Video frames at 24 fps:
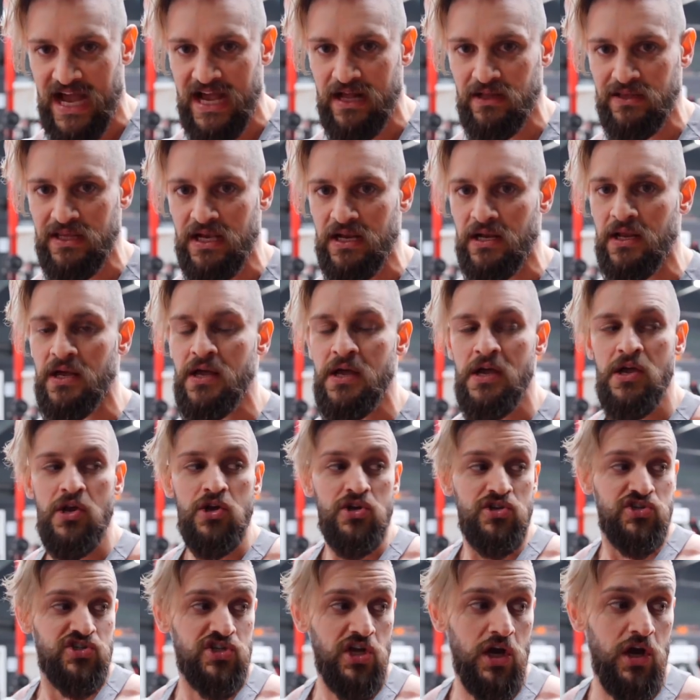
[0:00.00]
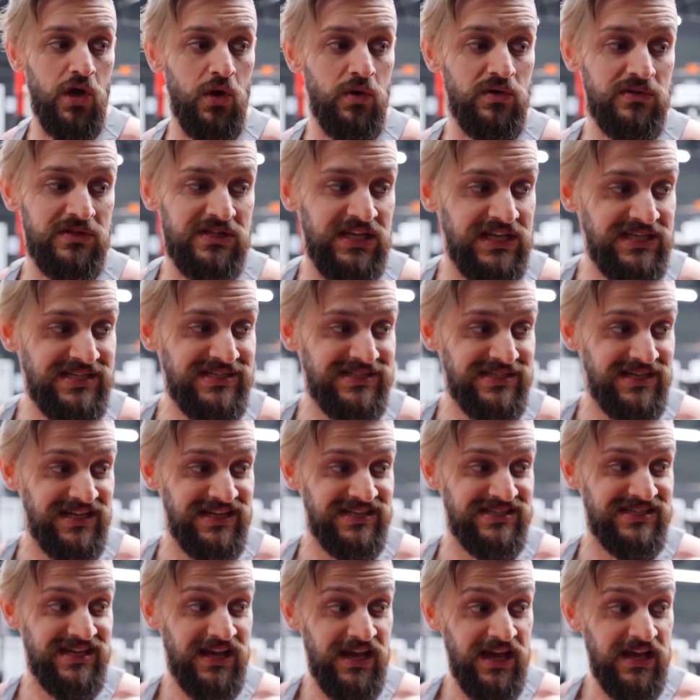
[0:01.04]
dialed in. So this
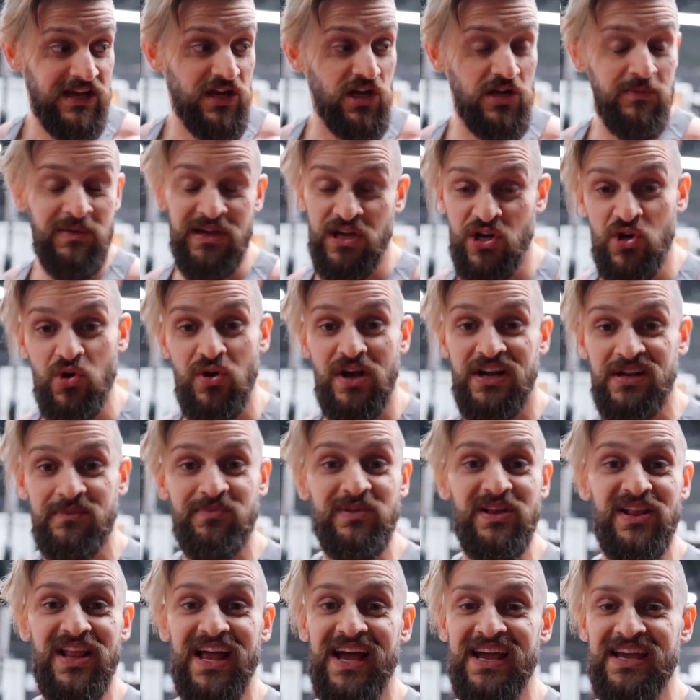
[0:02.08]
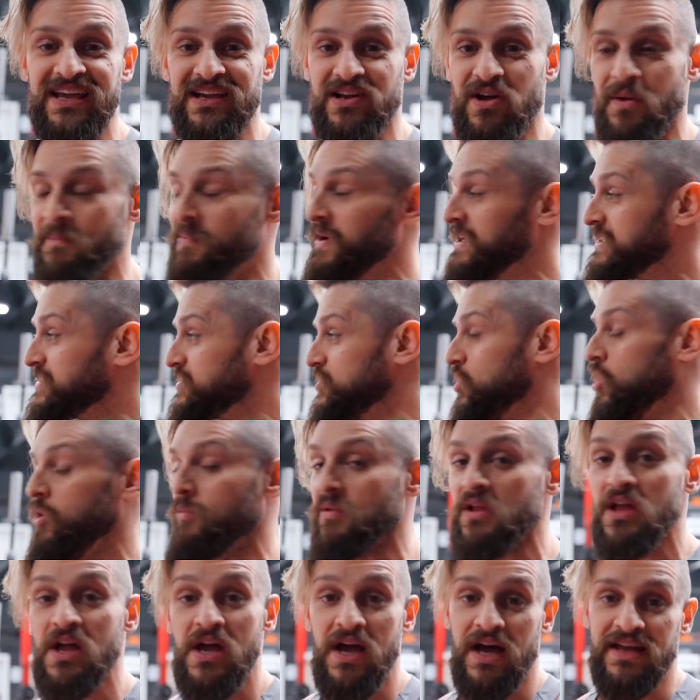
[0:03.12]
is going to be incredibly light compared to
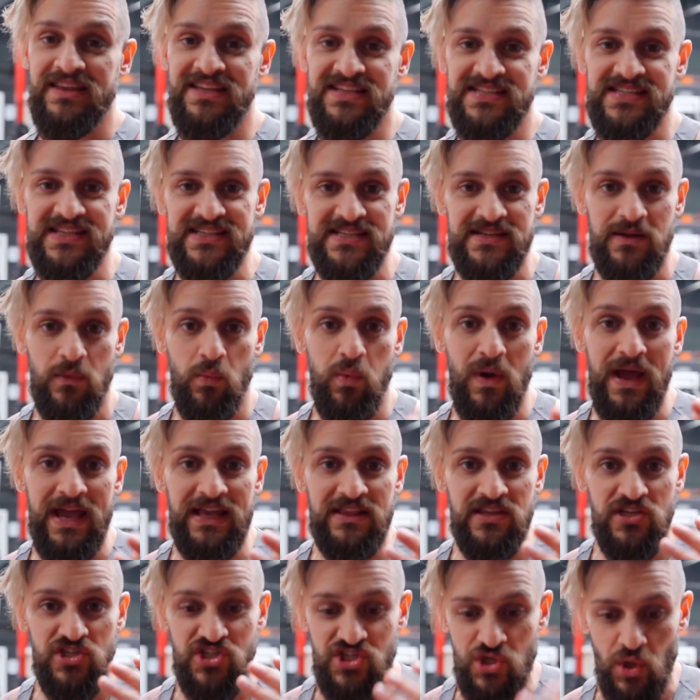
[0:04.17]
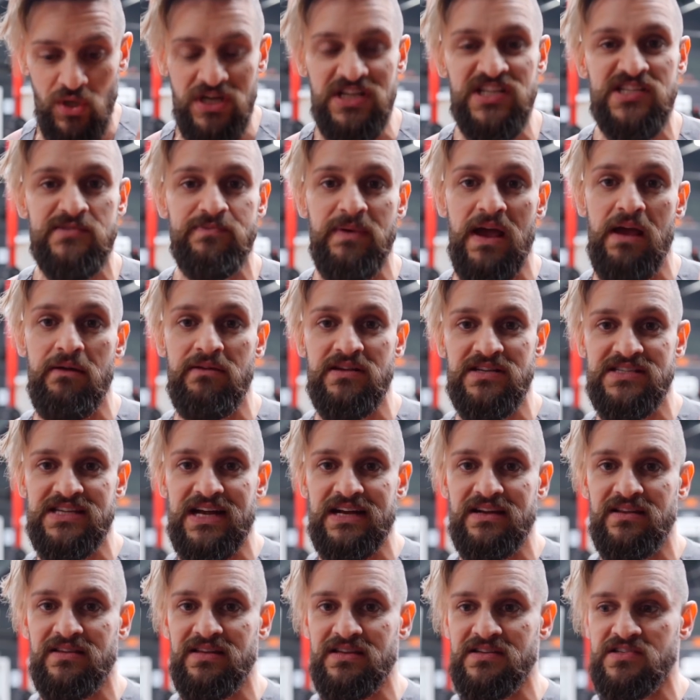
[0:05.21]
normal. And this is where the joint sparing
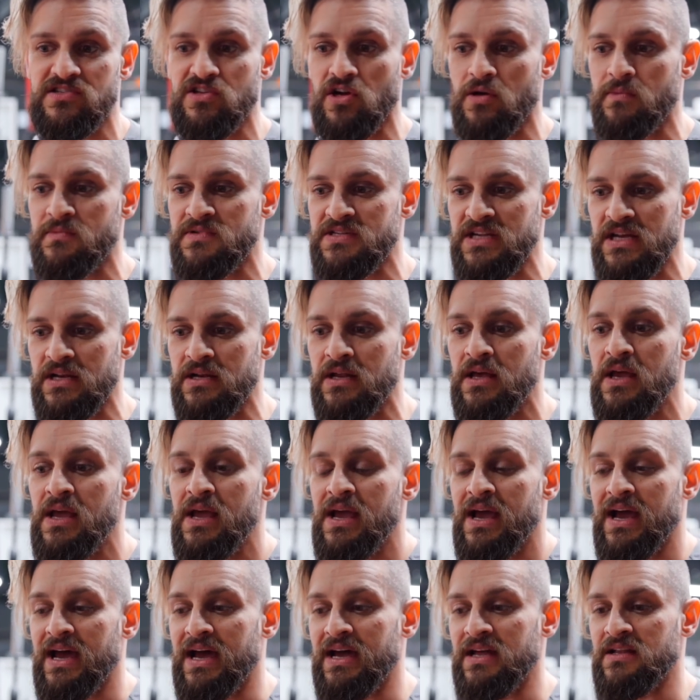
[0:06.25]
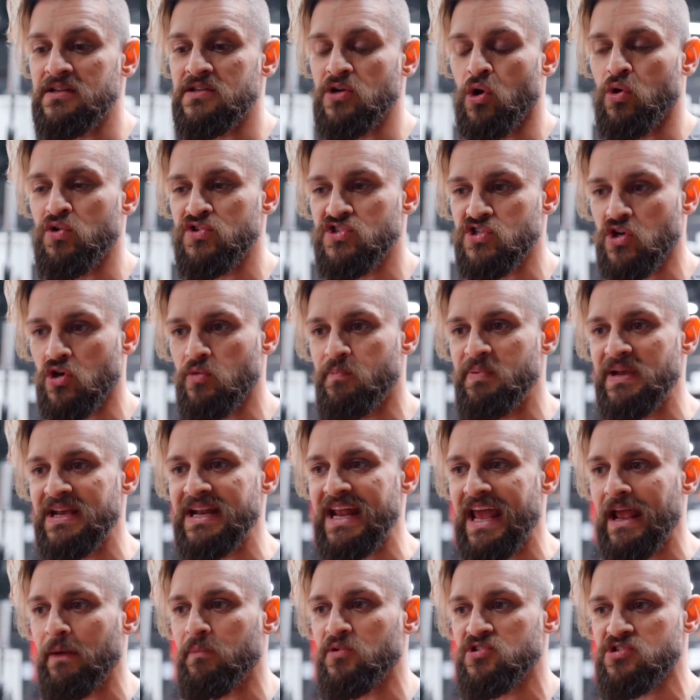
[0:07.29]
side of things comes in and also
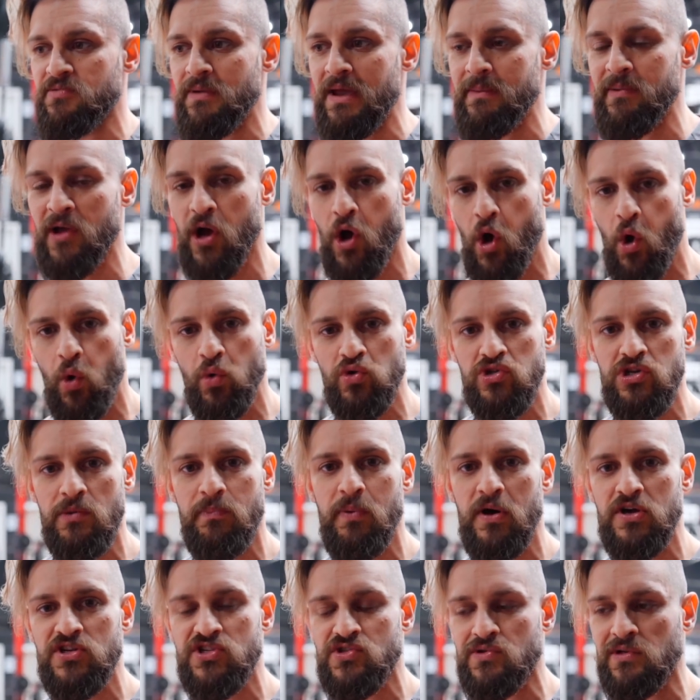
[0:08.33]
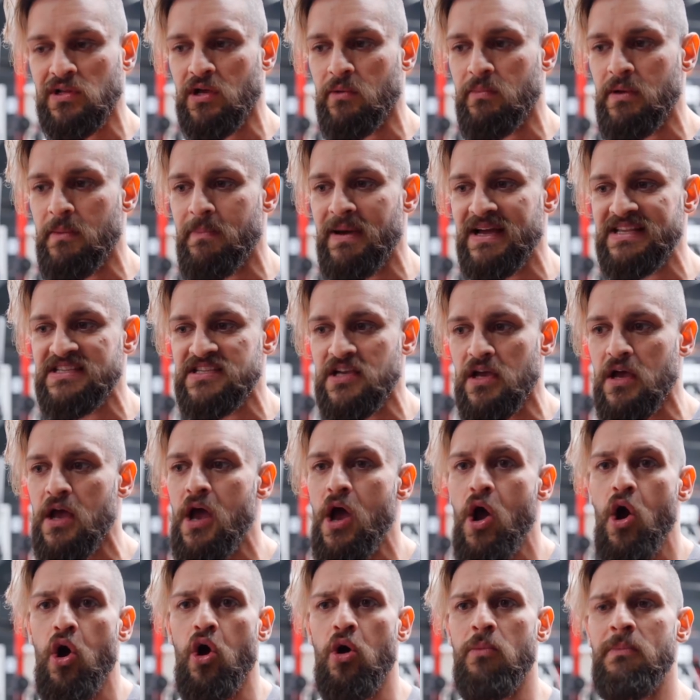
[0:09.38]
being able to maybe hold your posture a little bit better
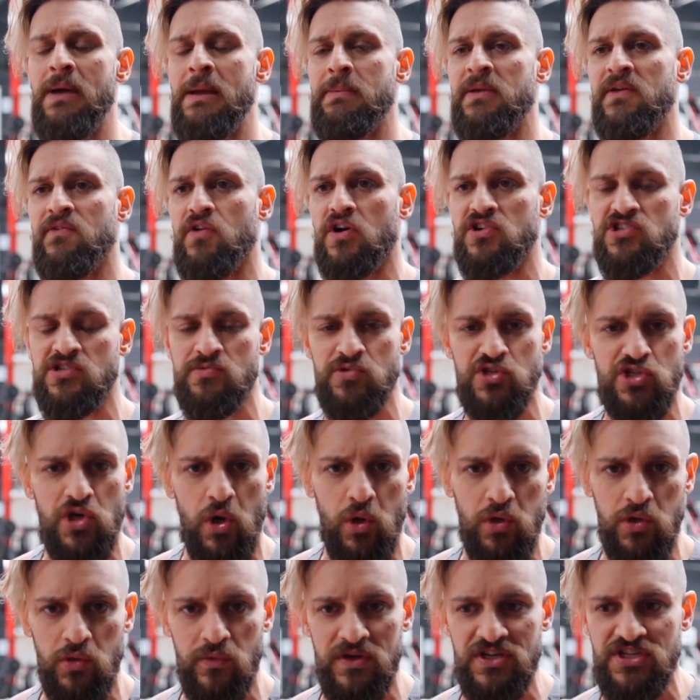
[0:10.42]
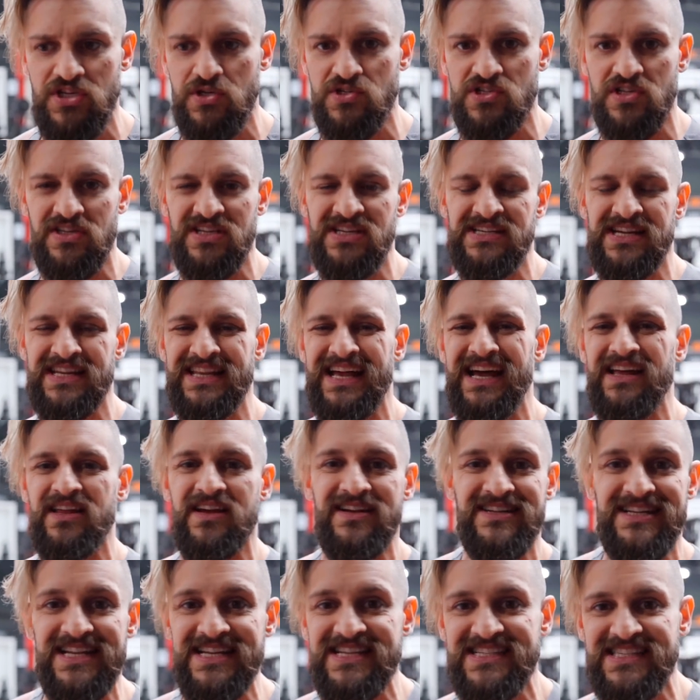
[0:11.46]
or maybe you've got some shoulder issues and things like that
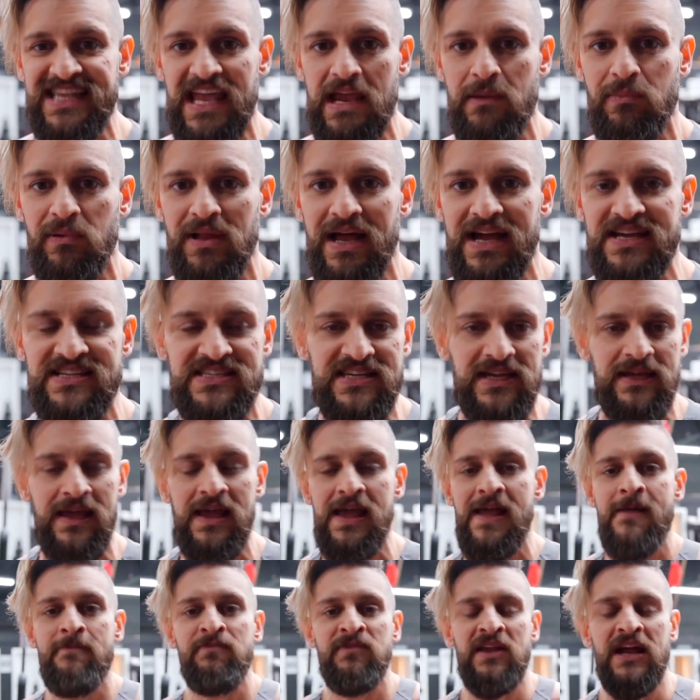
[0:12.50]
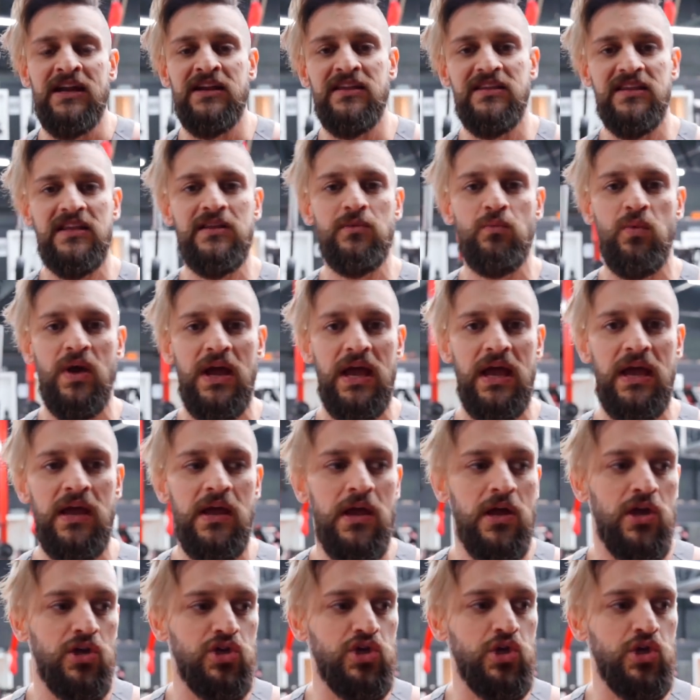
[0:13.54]
that are destabilizing. Anything where